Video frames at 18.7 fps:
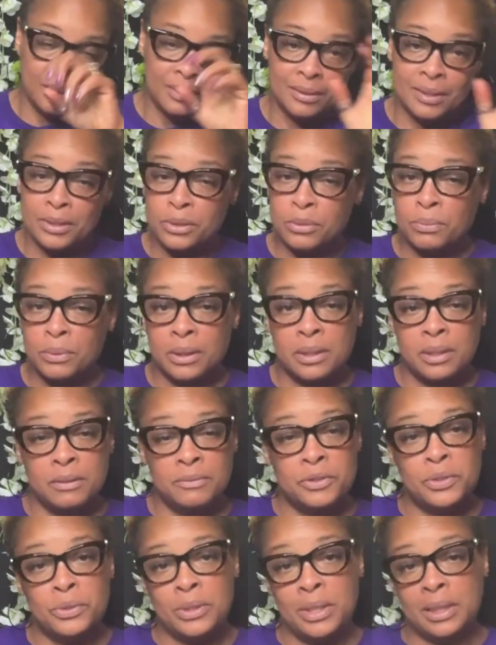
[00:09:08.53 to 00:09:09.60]
this one
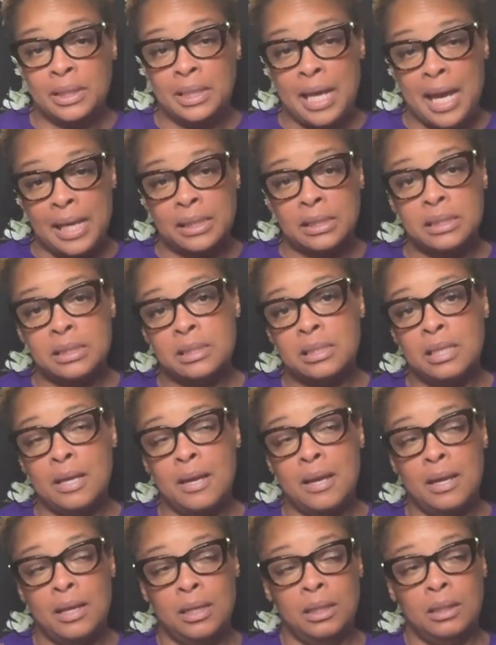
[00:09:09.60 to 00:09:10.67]
gives you a nice
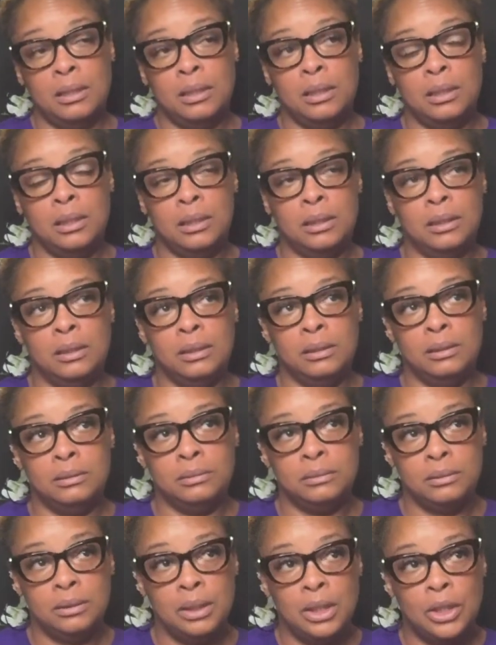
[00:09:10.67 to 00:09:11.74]
uh,
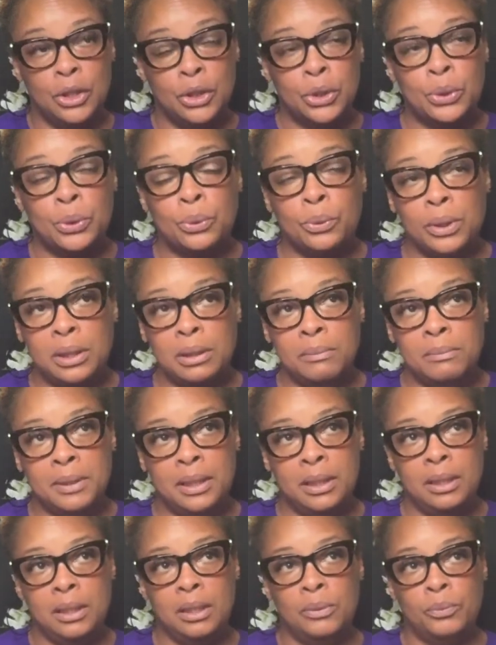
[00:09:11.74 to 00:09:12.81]

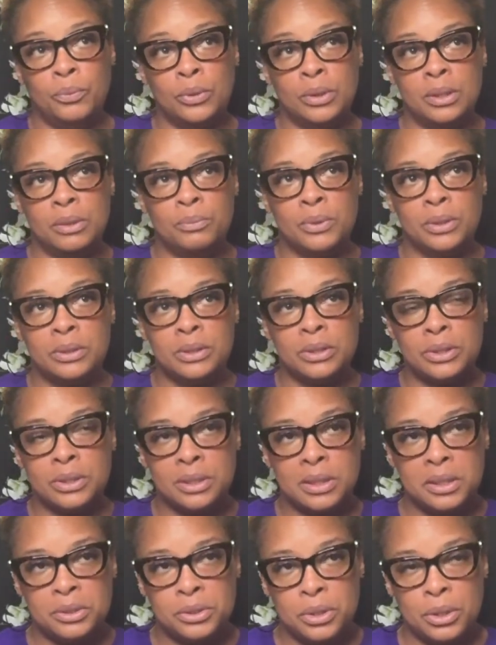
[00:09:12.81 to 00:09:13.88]
creamy. Once it
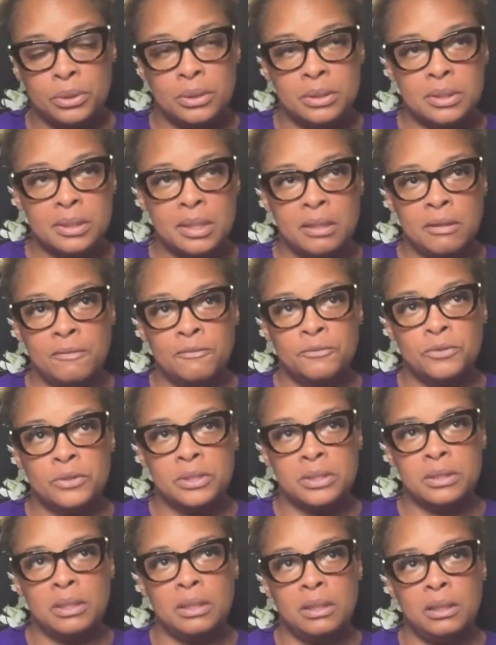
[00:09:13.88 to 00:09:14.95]
sits on the skin for a
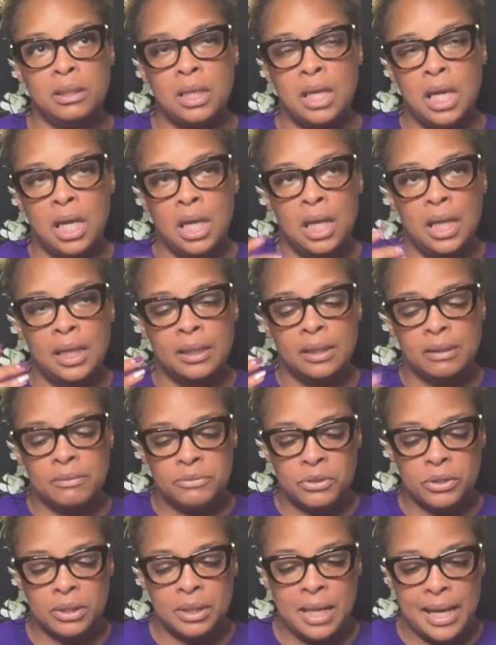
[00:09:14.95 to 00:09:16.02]
sec,
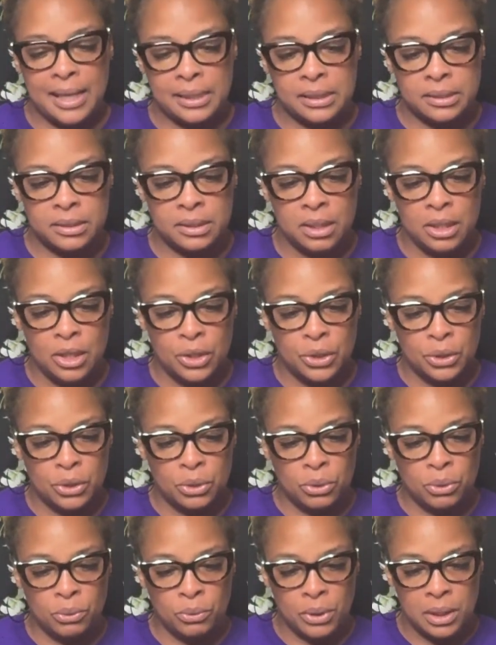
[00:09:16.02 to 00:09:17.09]
gives you a nice
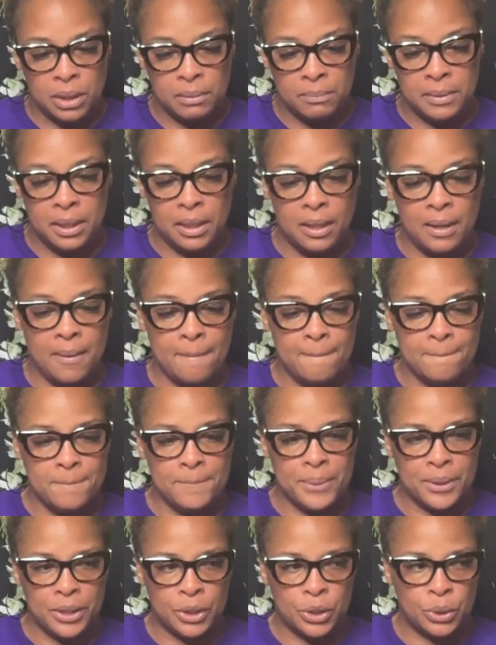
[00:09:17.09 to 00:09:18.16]
creamy,
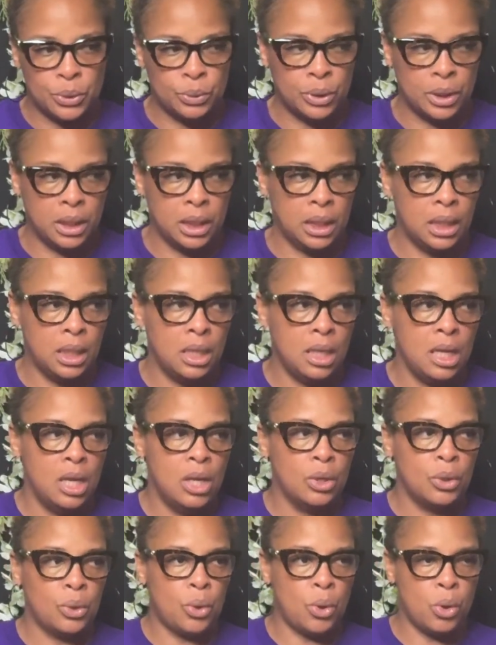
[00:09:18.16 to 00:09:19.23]
buttery
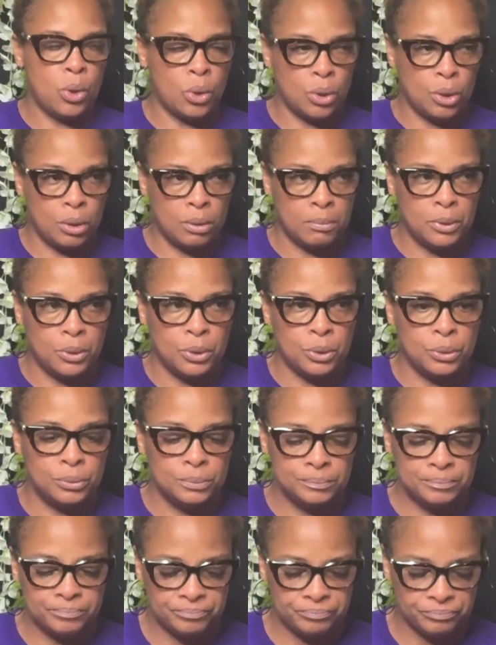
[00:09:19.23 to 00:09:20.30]
caramel.
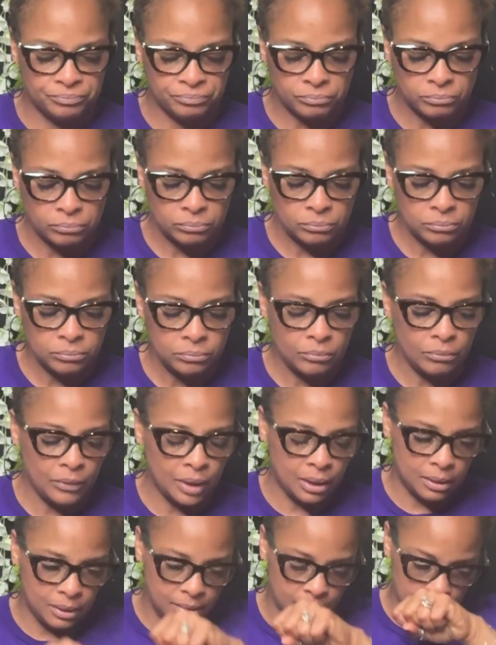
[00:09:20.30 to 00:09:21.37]

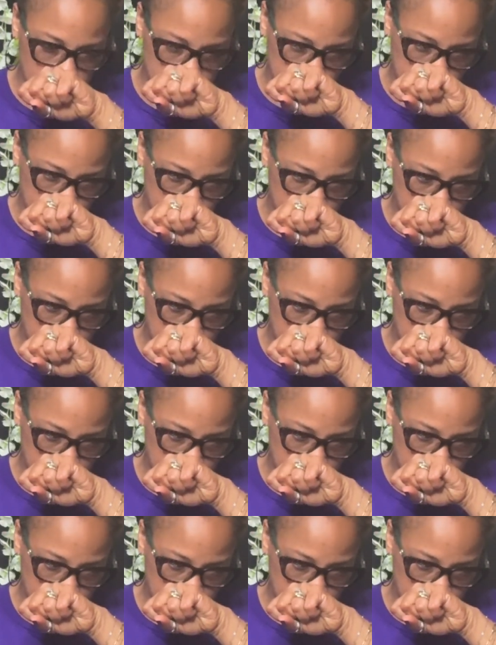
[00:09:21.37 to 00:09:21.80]
Um,